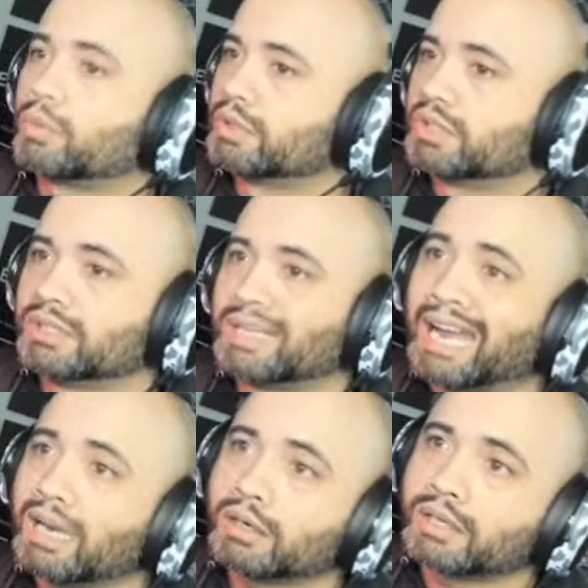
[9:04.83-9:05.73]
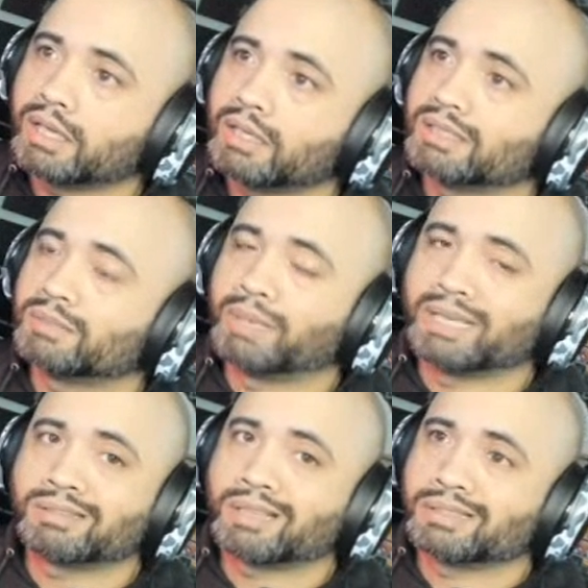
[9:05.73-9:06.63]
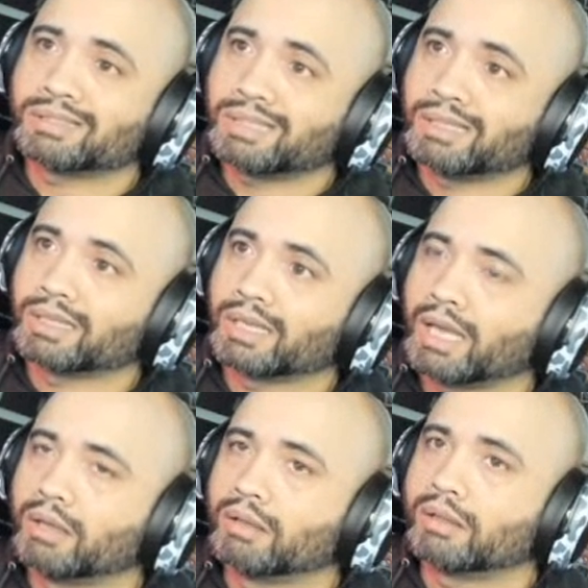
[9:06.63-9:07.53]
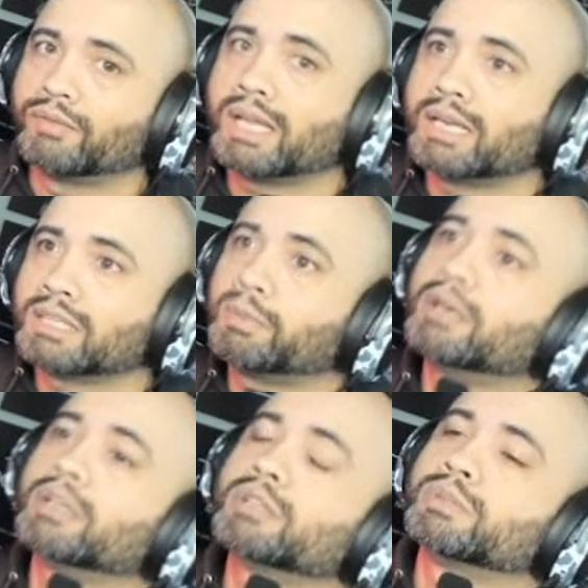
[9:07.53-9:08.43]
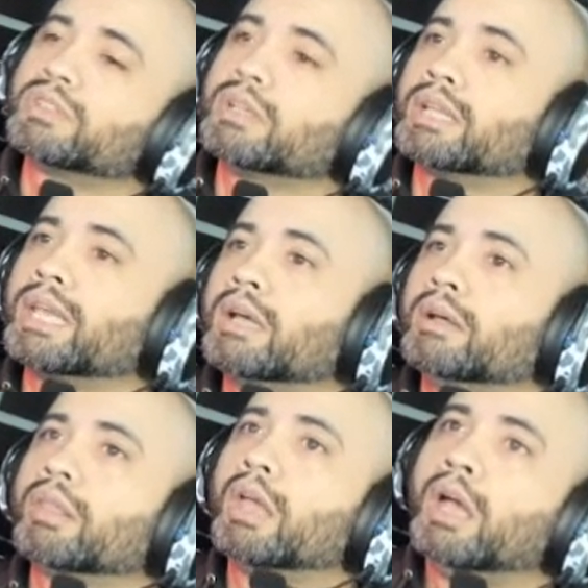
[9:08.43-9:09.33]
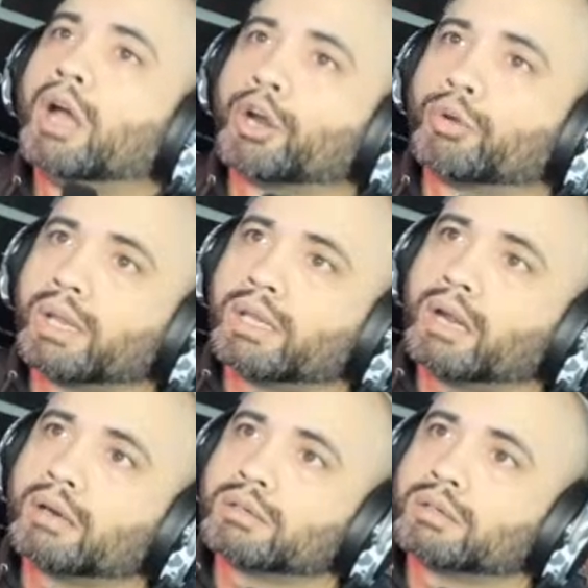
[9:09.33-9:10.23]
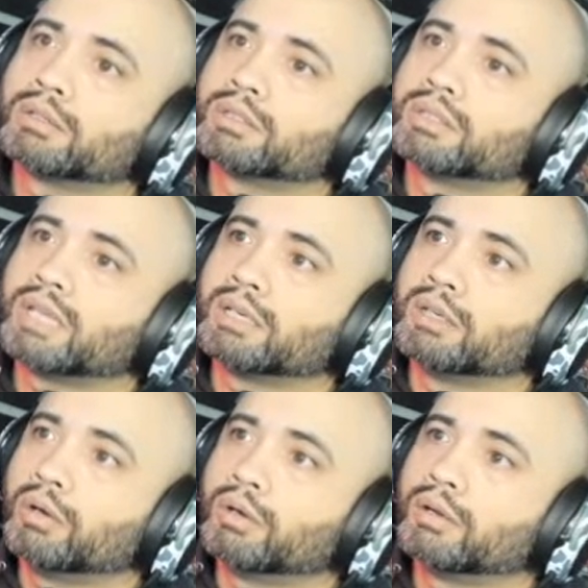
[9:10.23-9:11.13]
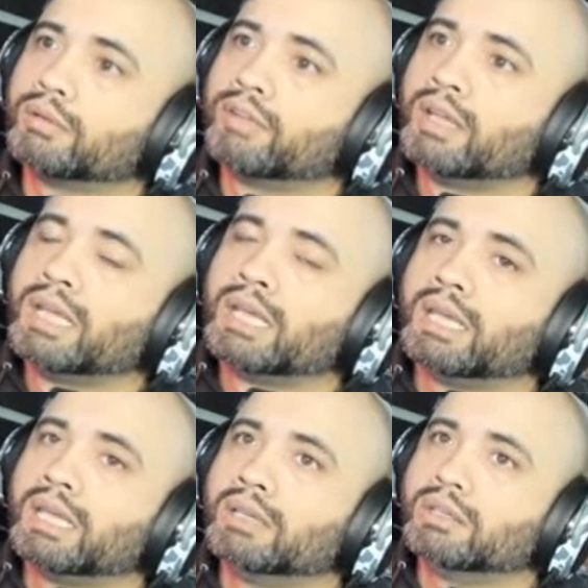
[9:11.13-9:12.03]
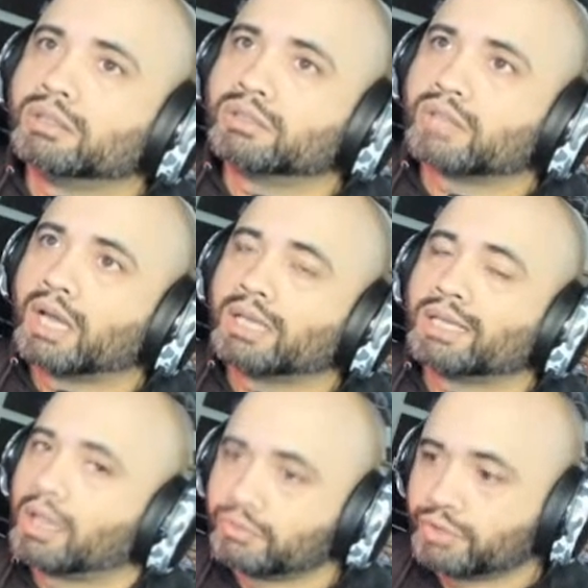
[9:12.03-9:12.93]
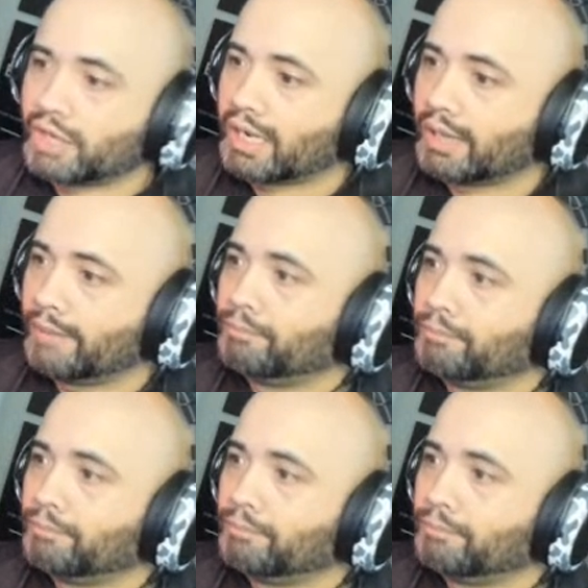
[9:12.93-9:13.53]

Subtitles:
his entire kit is based on stealing health. If you got experience with stealing health, a great character to take note of is Yellow Jacket.